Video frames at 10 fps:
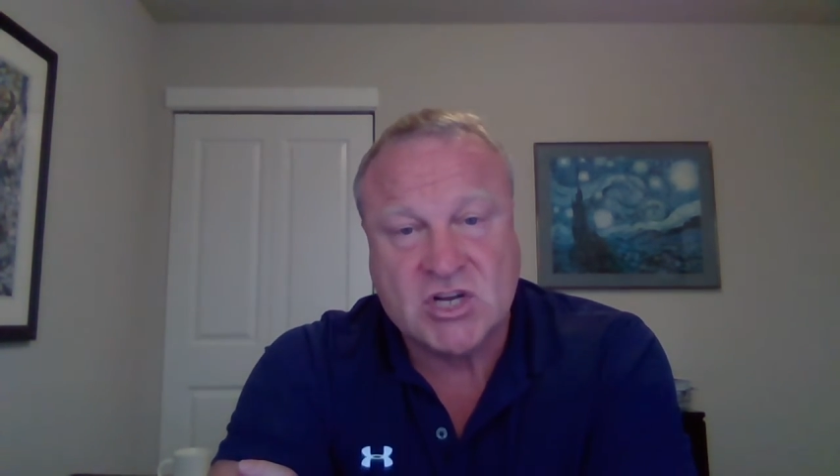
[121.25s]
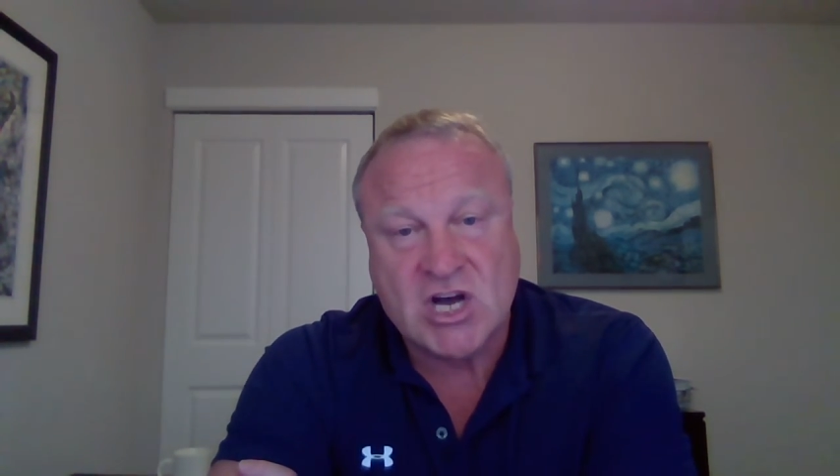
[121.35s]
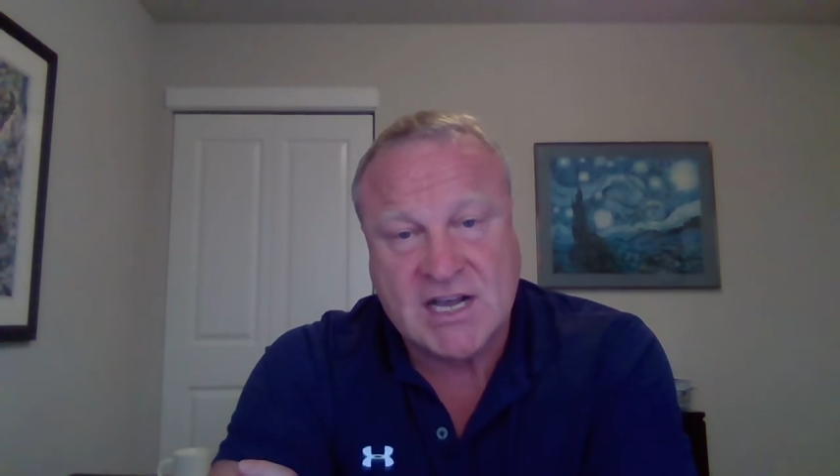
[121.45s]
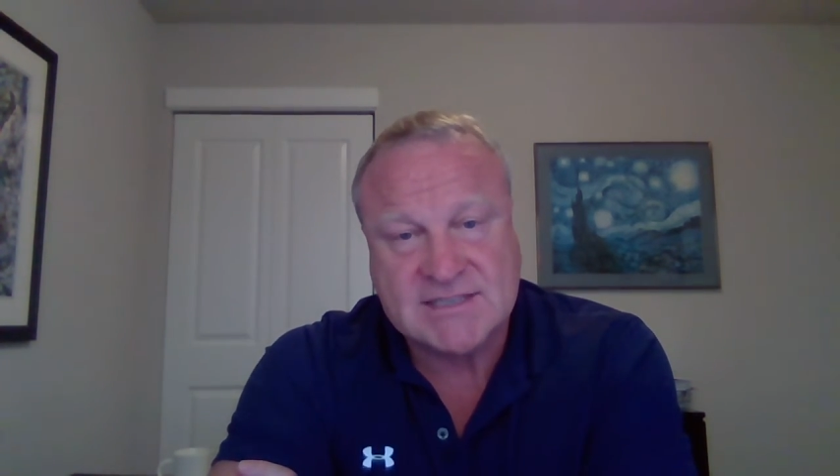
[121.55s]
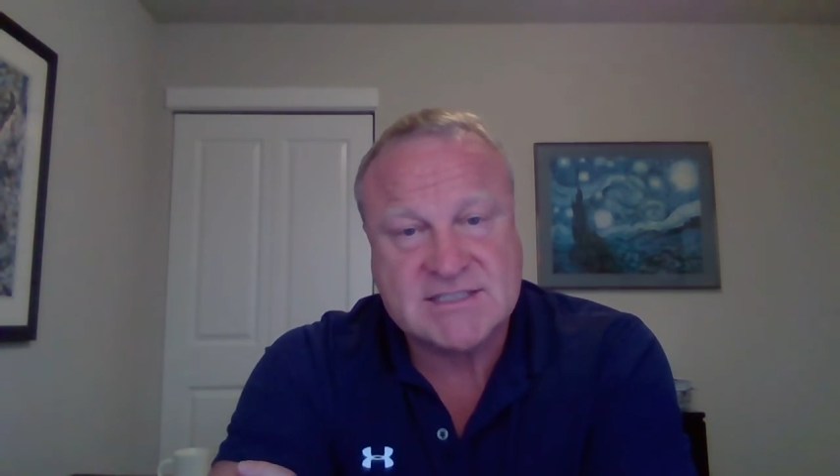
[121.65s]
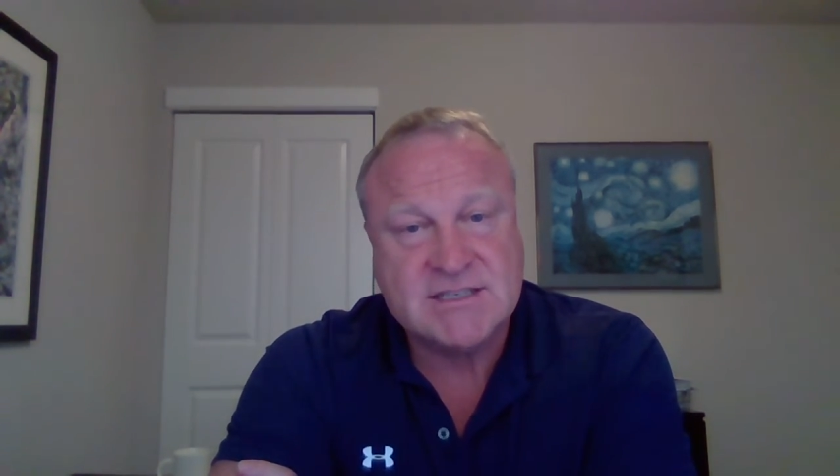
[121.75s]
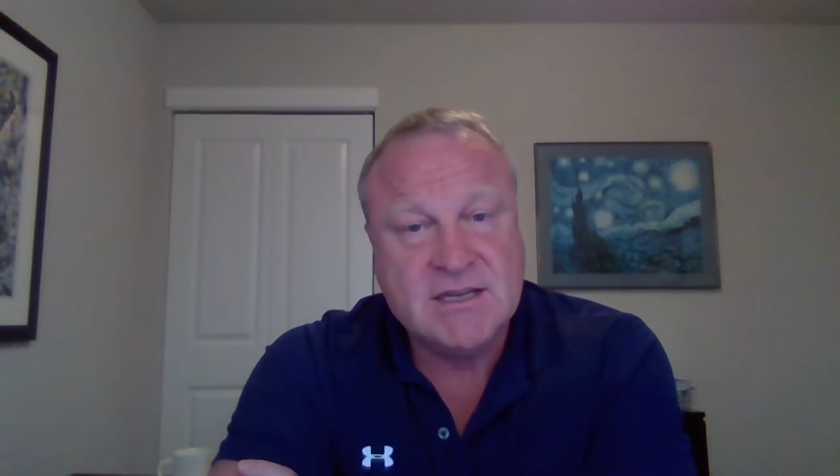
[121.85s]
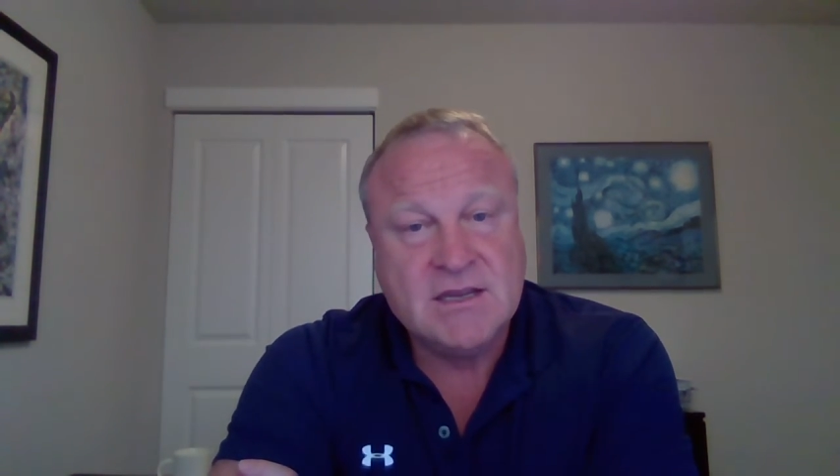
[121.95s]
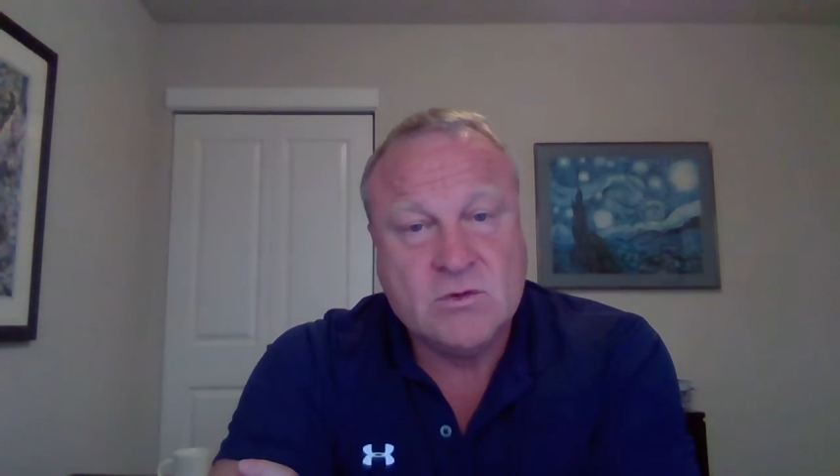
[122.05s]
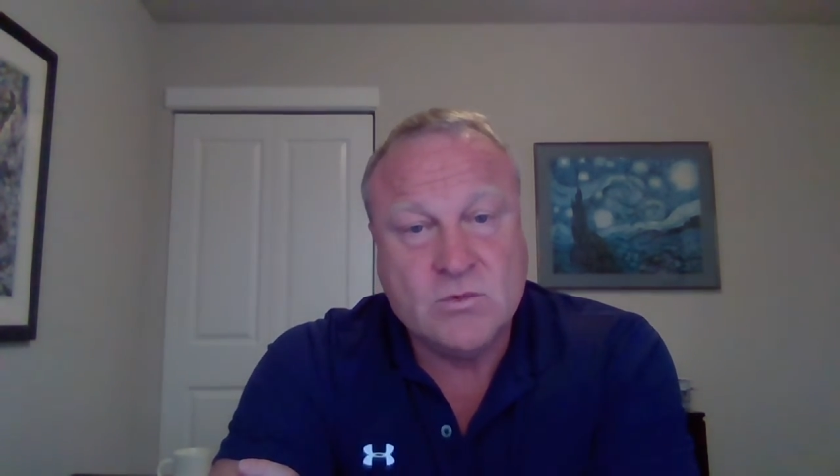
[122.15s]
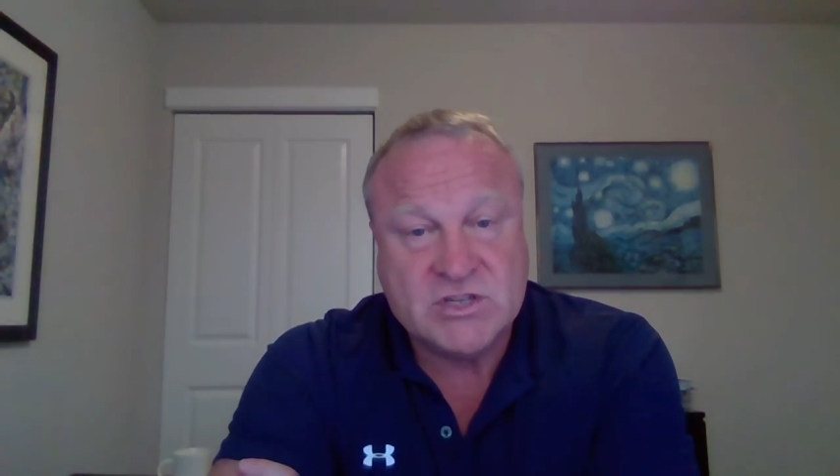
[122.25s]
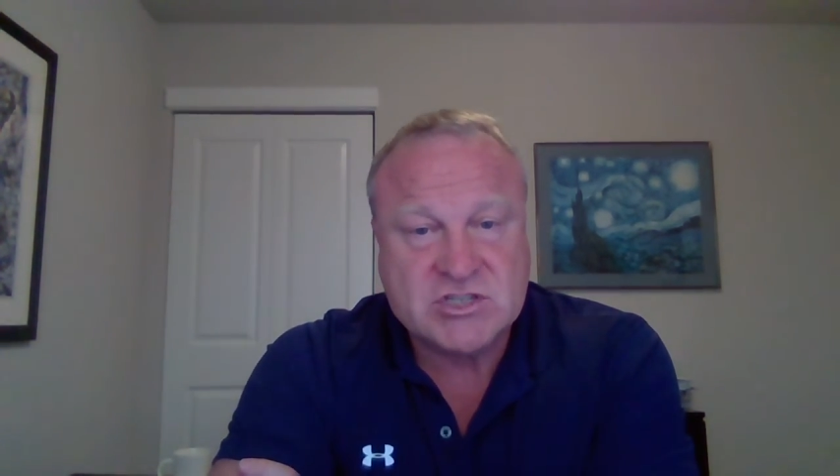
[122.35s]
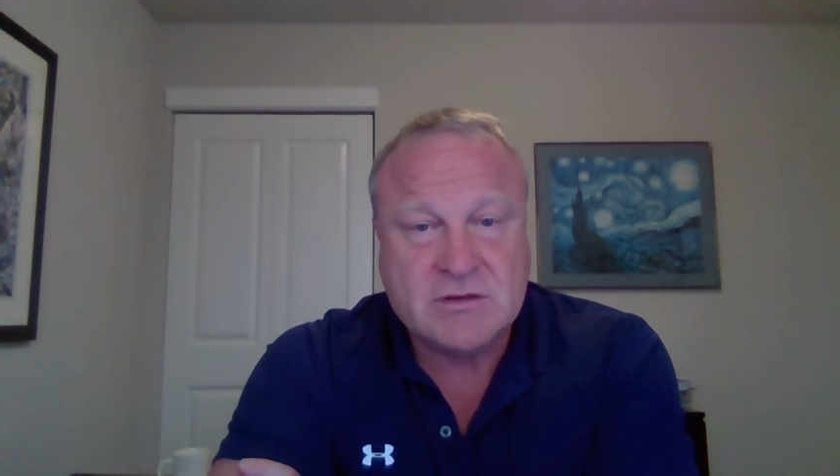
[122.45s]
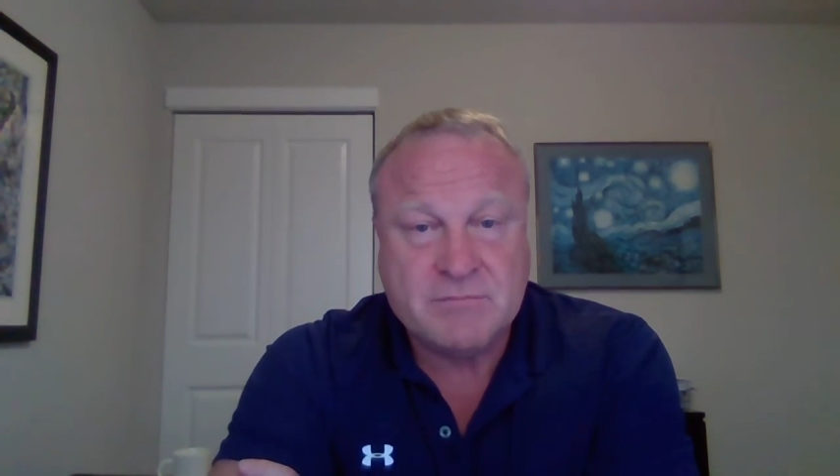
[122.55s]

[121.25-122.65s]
cost, which